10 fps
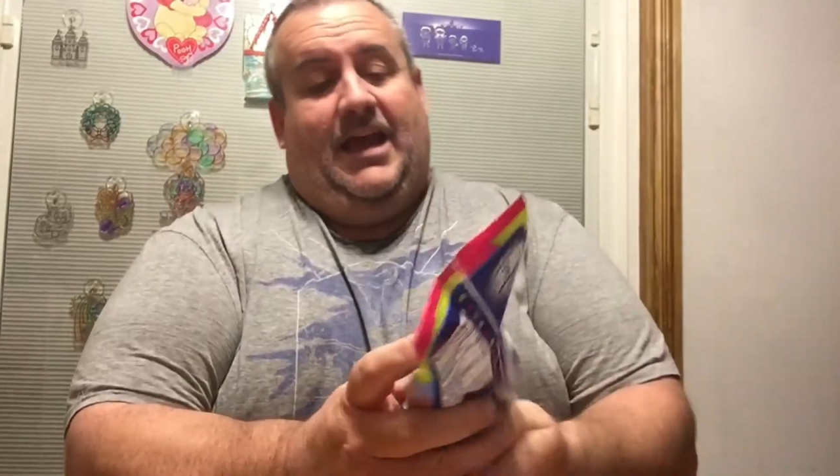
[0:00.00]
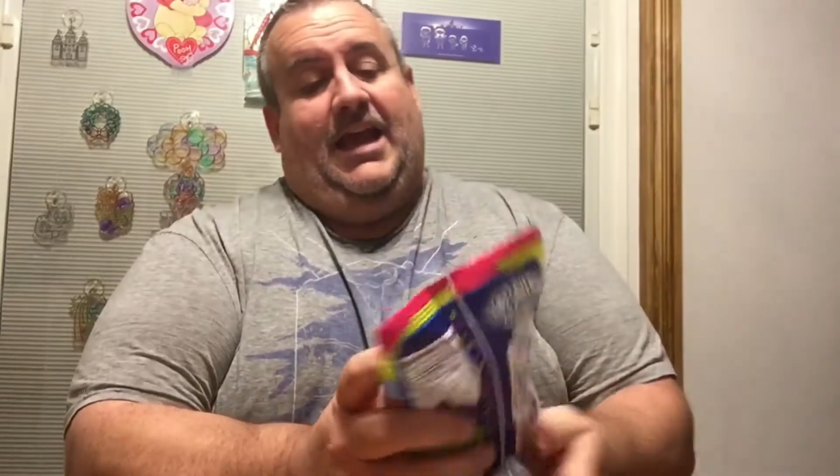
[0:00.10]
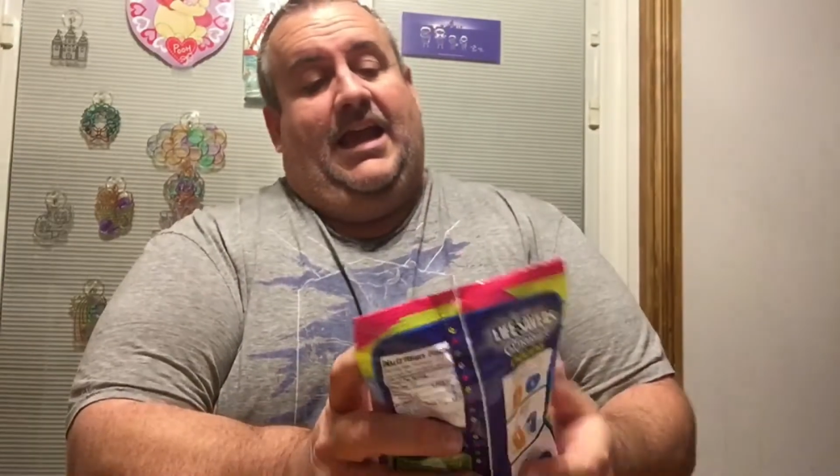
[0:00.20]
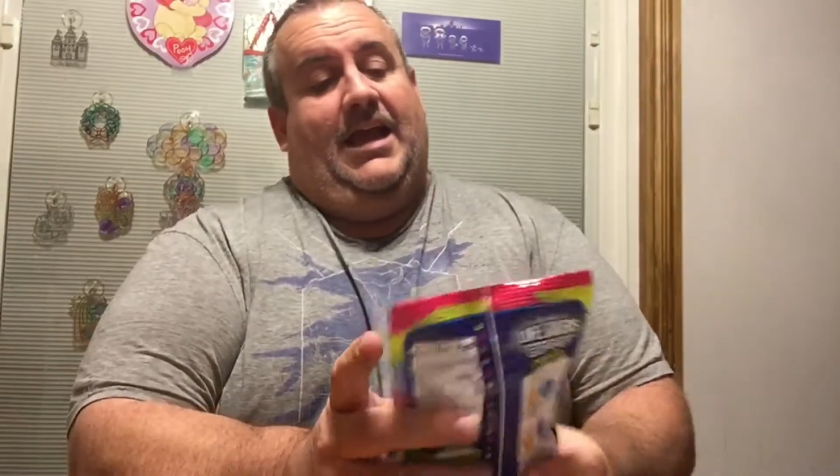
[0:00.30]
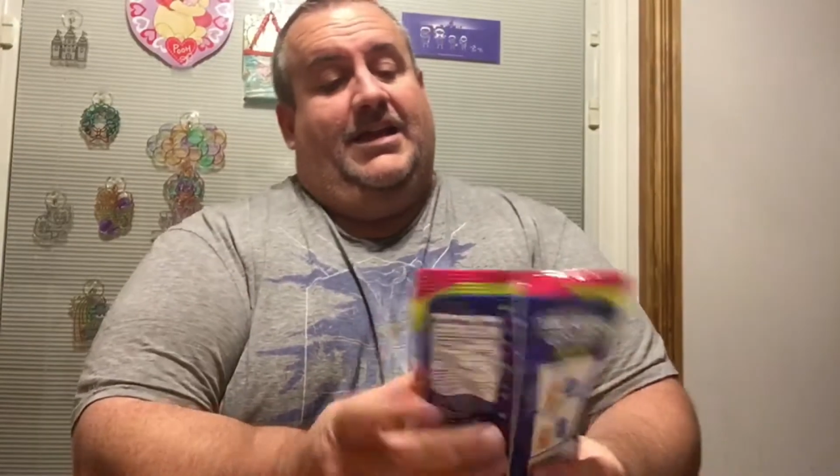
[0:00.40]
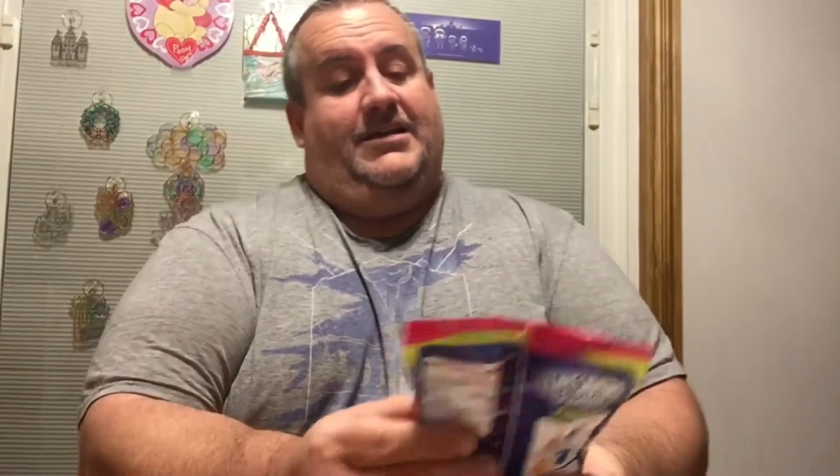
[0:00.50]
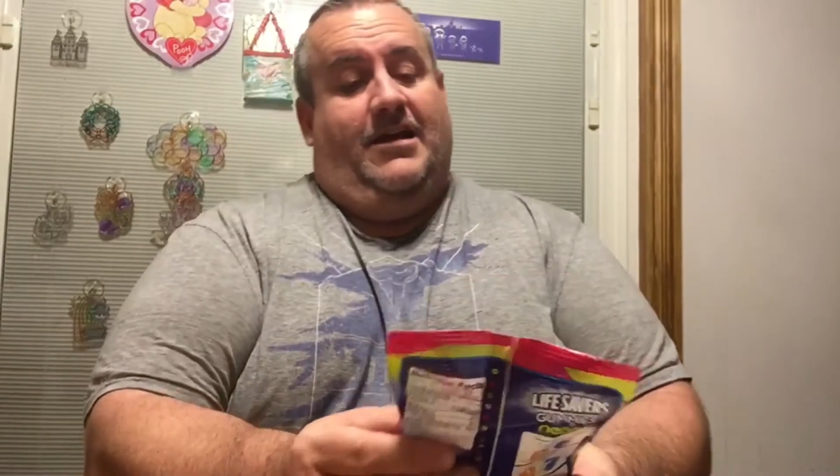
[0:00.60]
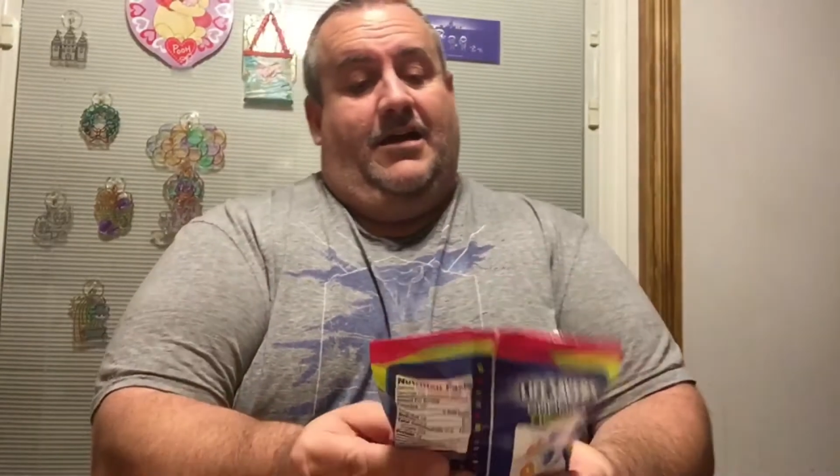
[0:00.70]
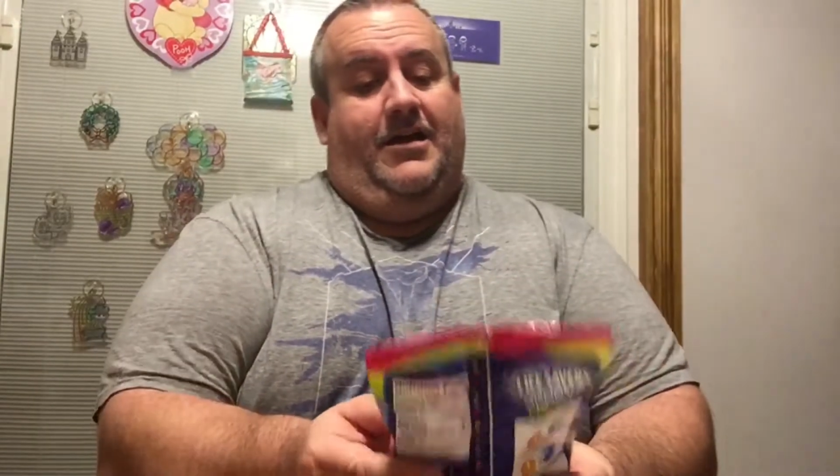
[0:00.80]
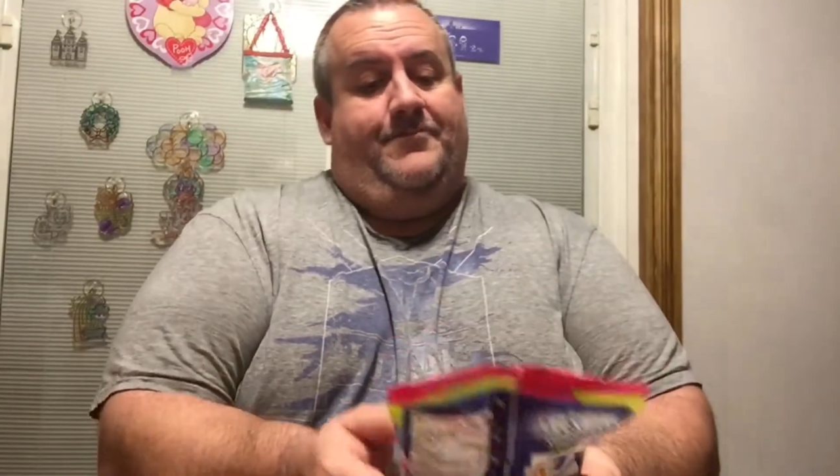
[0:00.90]
And
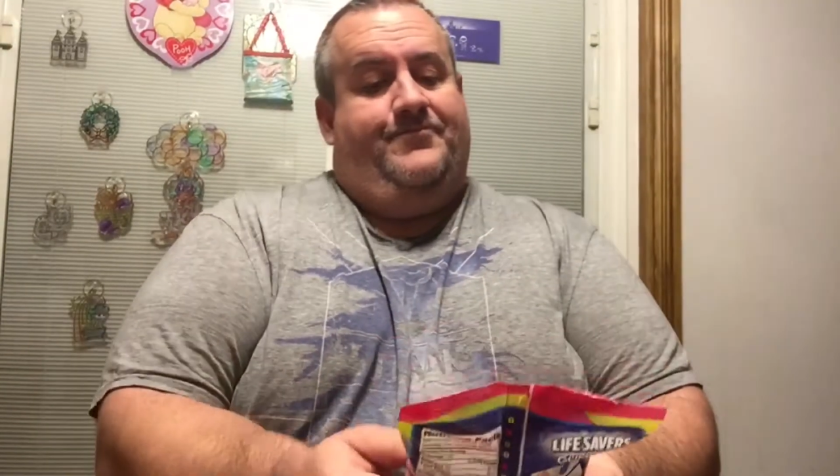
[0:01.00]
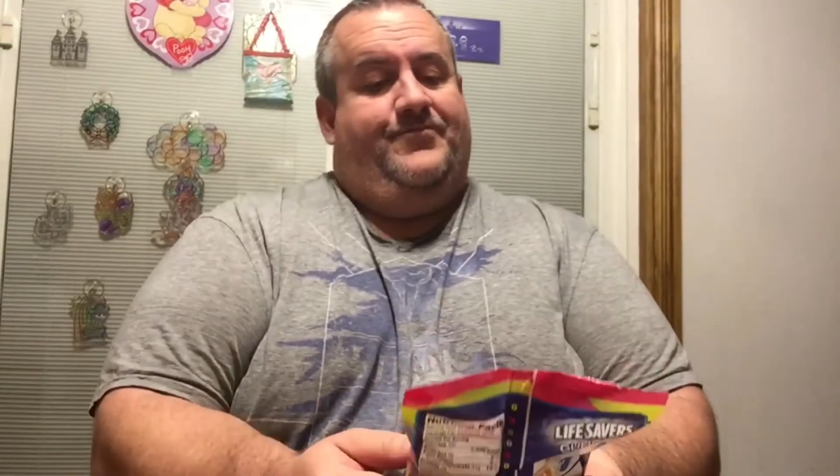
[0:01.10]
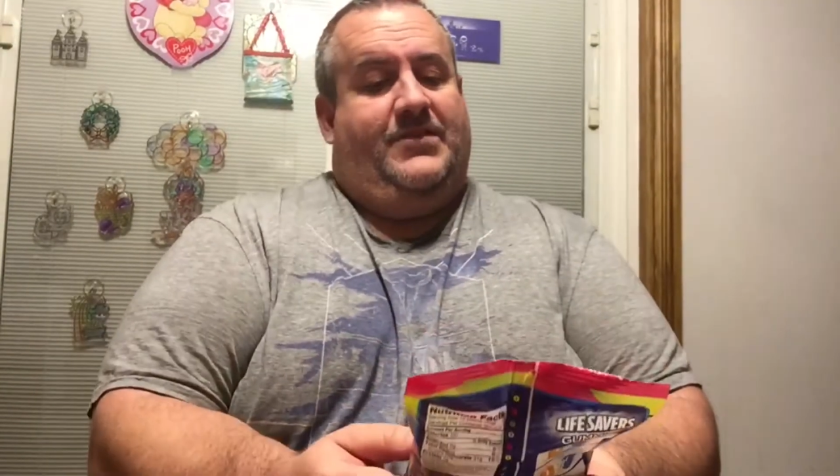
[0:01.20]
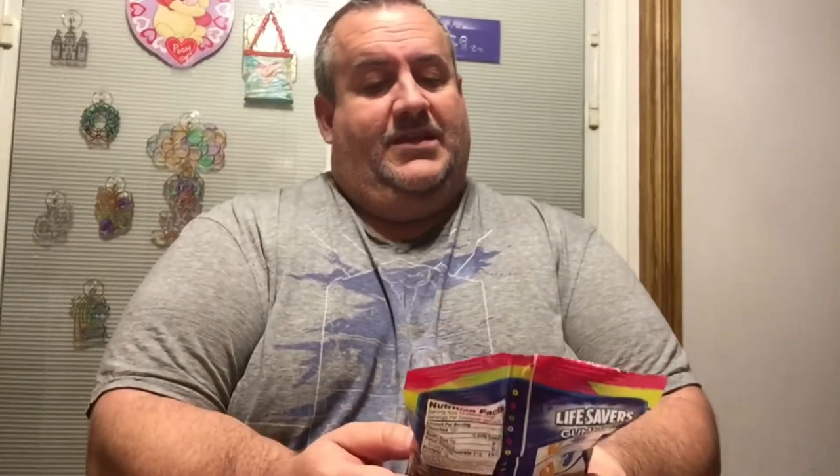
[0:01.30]
um,